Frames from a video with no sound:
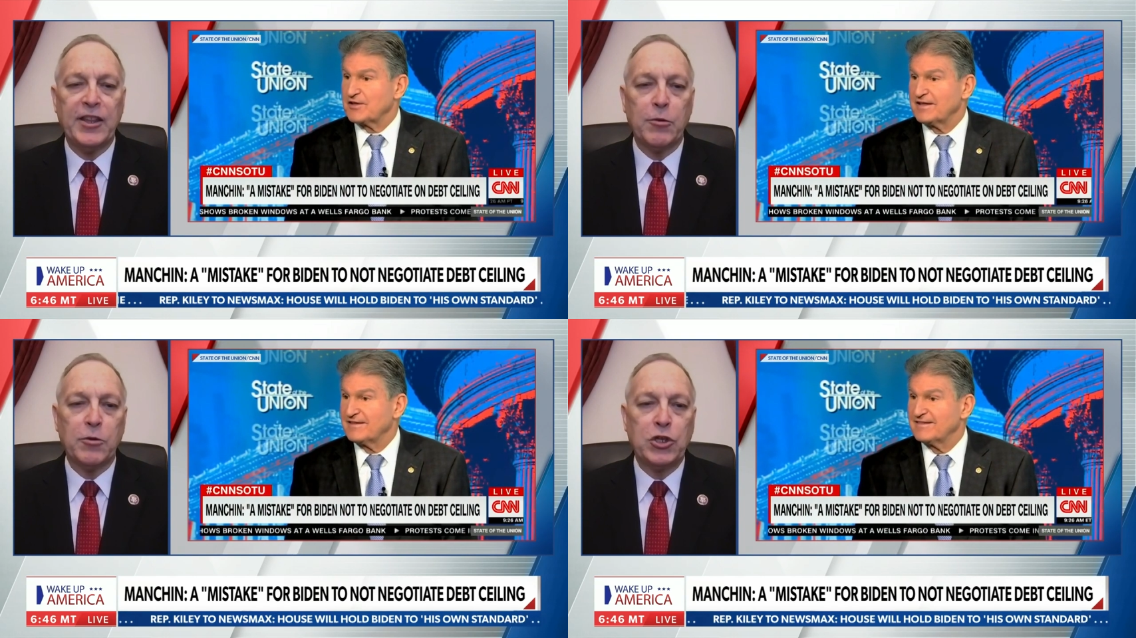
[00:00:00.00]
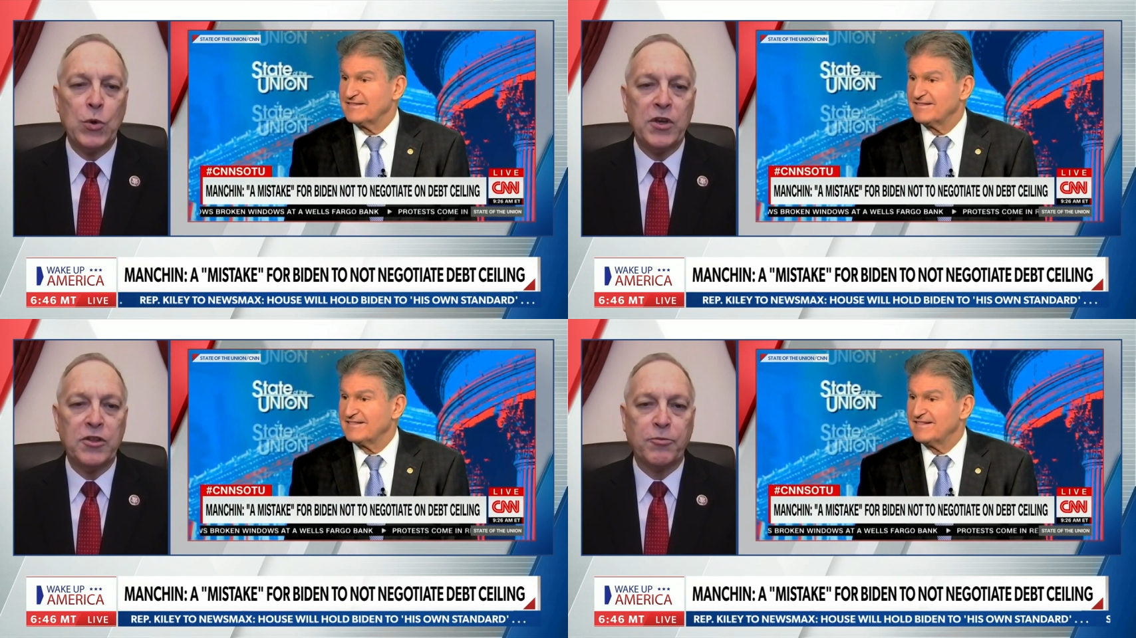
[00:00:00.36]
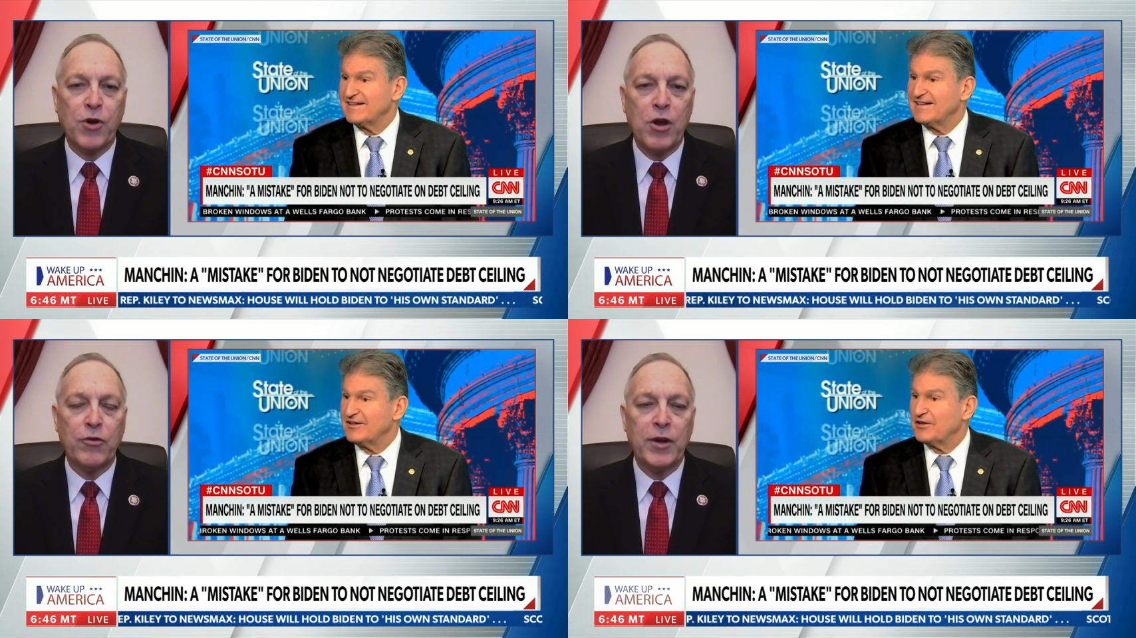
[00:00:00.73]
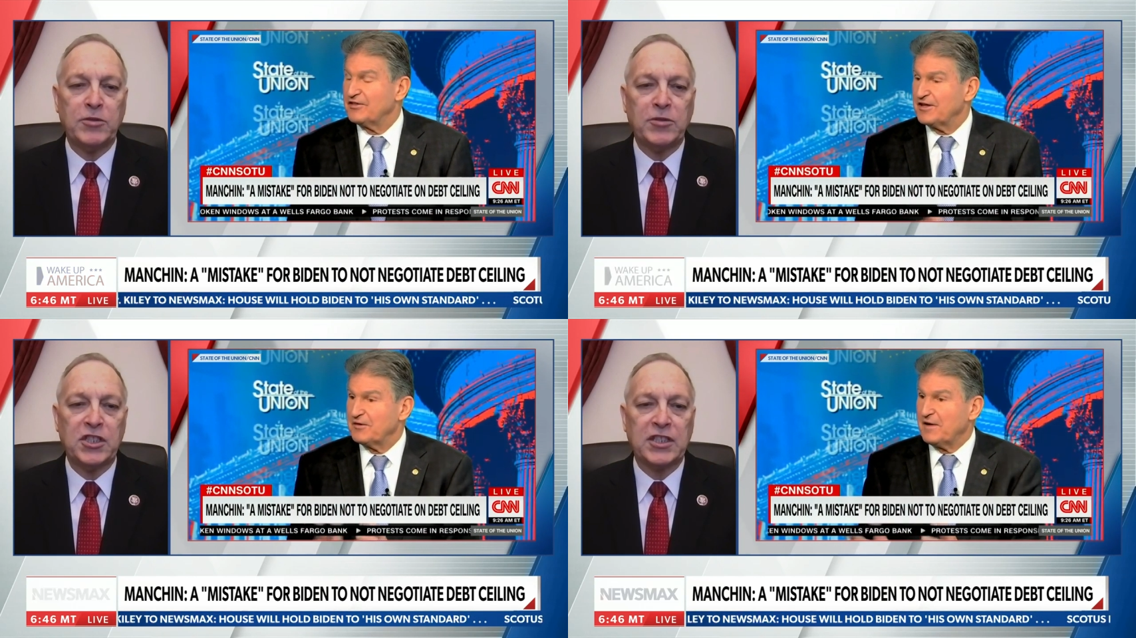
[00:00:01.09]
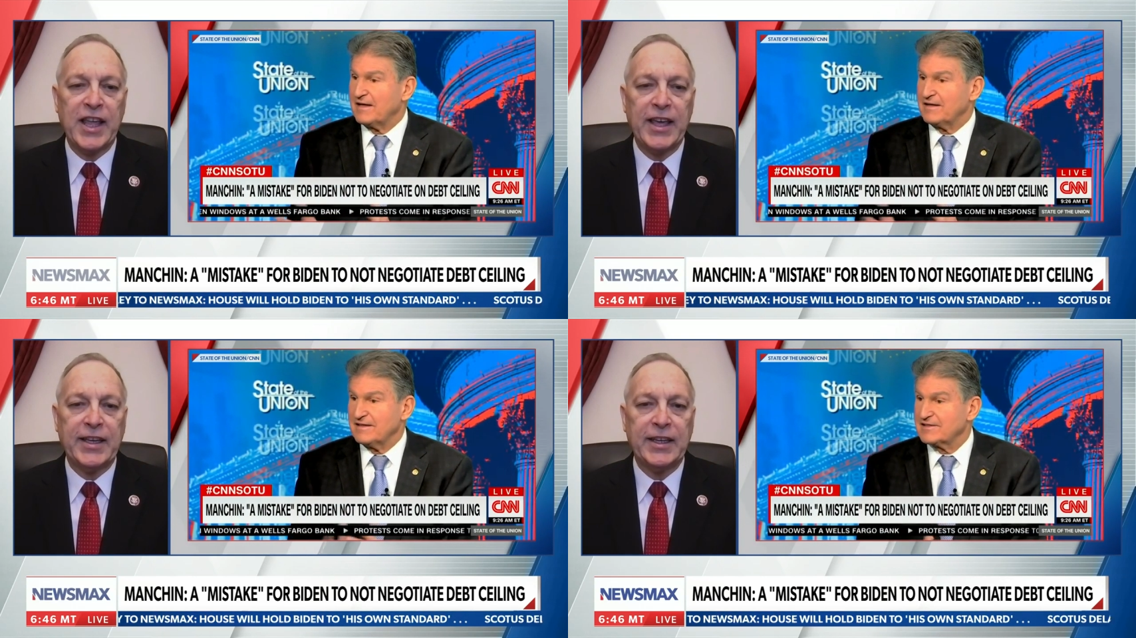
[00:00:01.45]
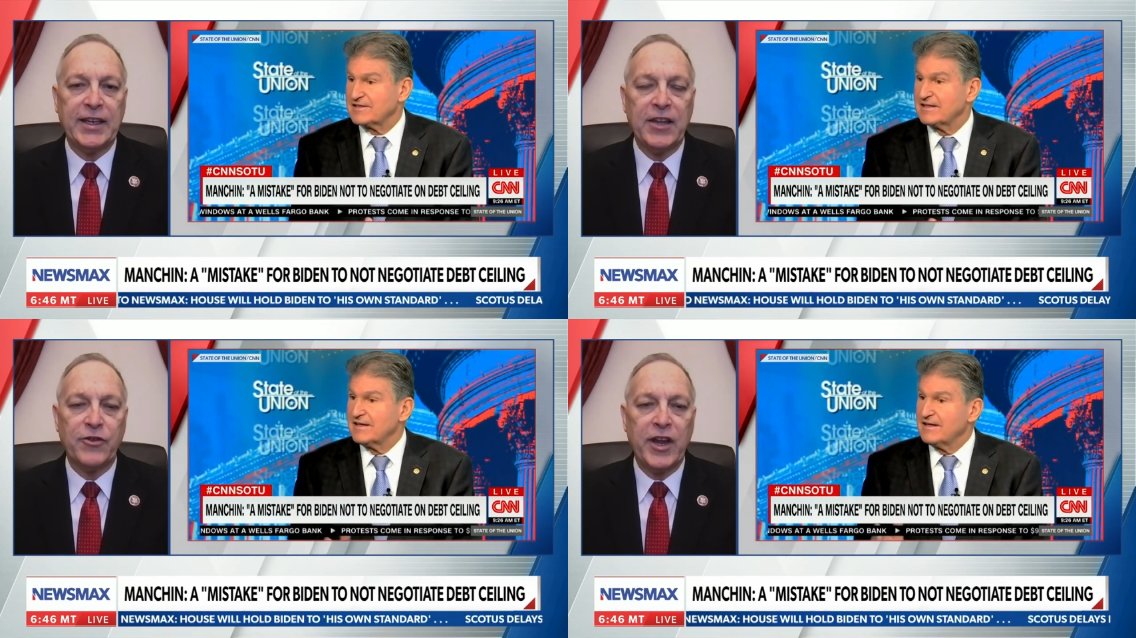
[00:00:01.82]
Speaker 1: There were two other programs just like it
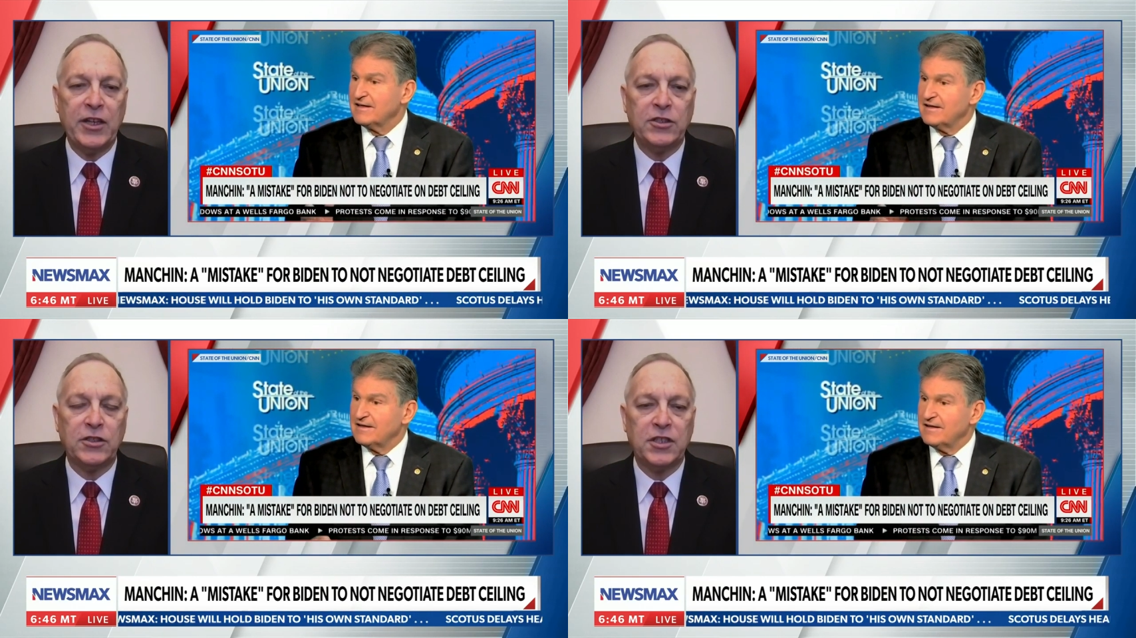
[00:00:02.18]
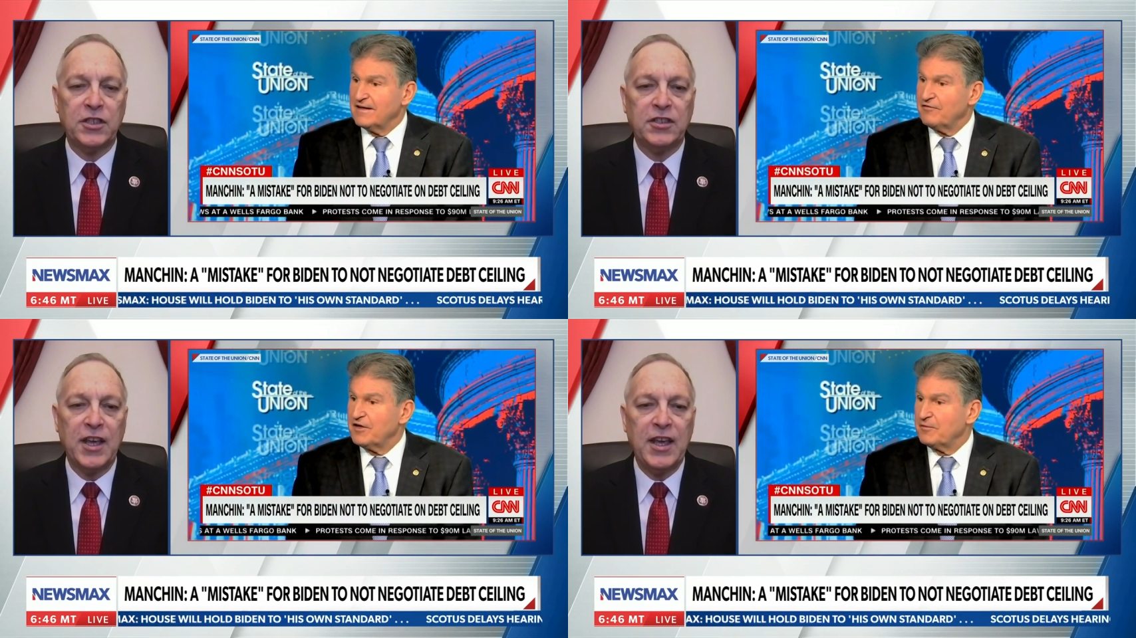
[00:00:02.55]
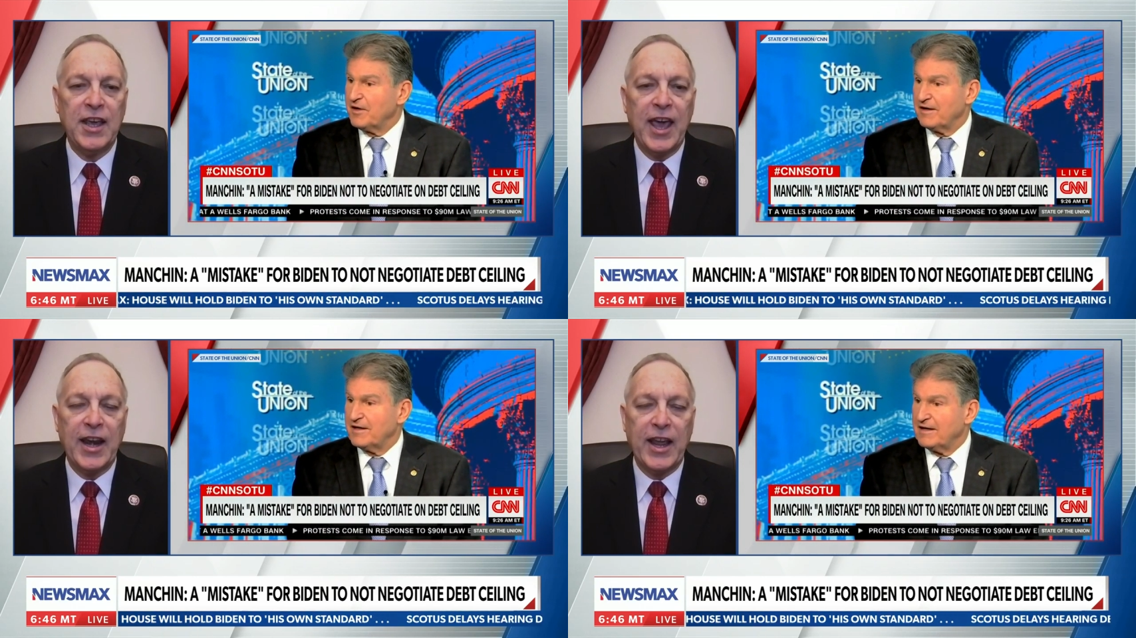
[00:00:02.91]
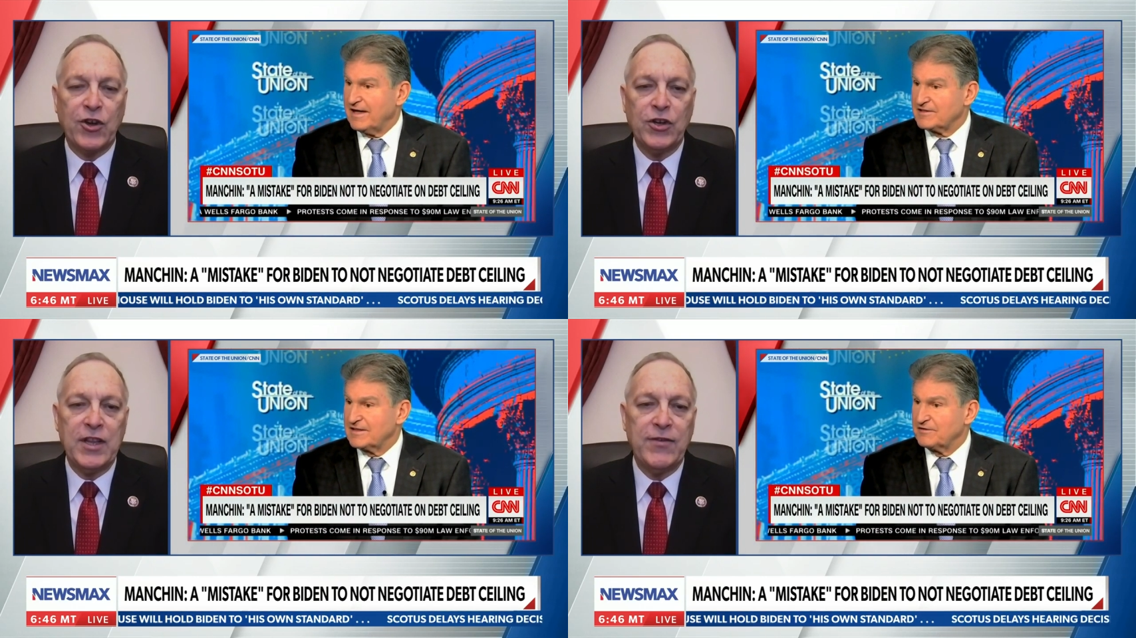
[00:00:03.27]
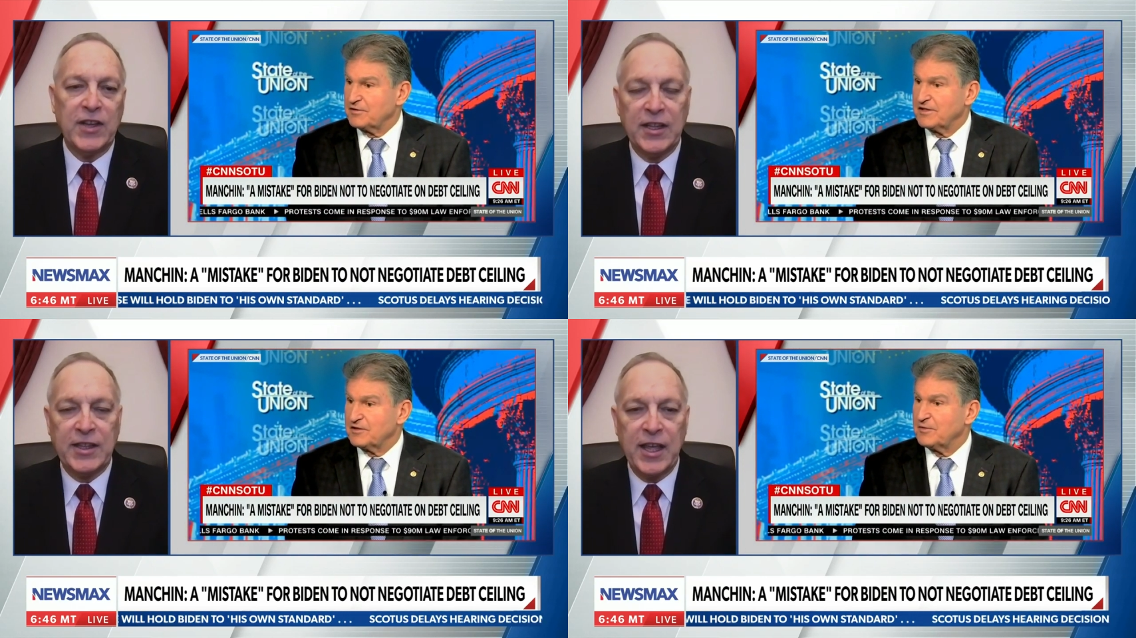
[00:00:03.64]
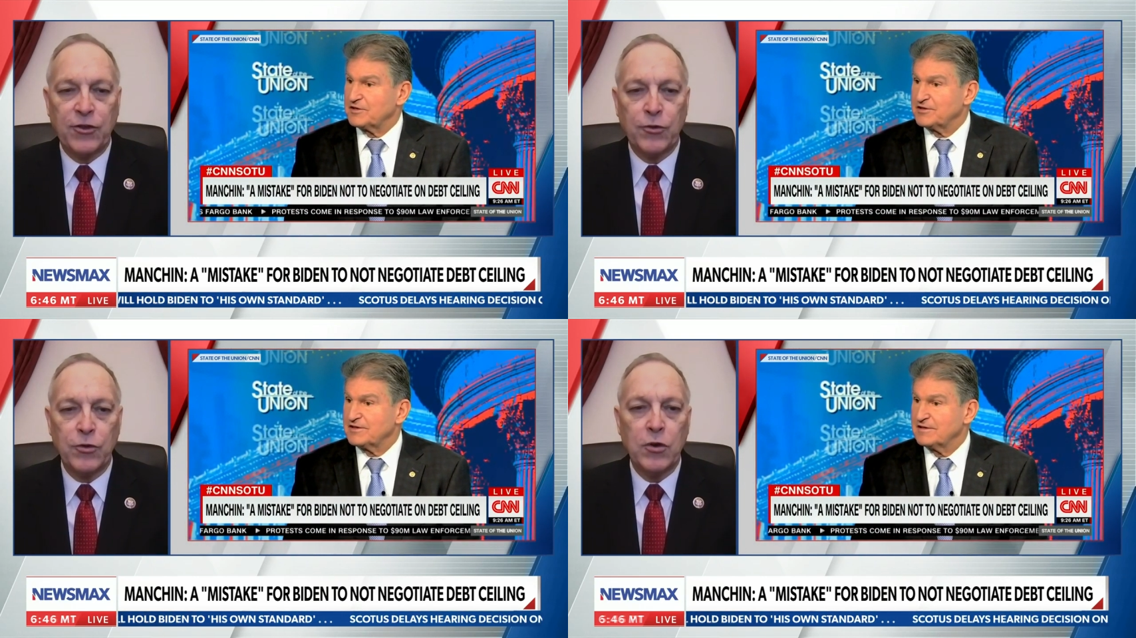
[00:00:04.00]
in other agencies and I couldn't even get
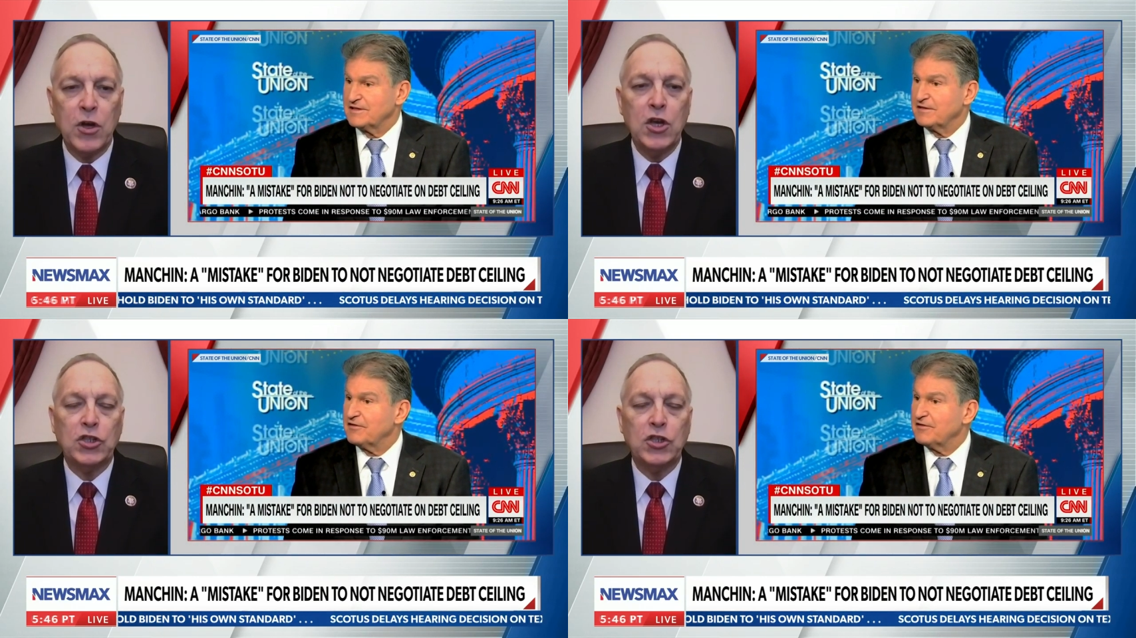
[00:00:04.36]
that through.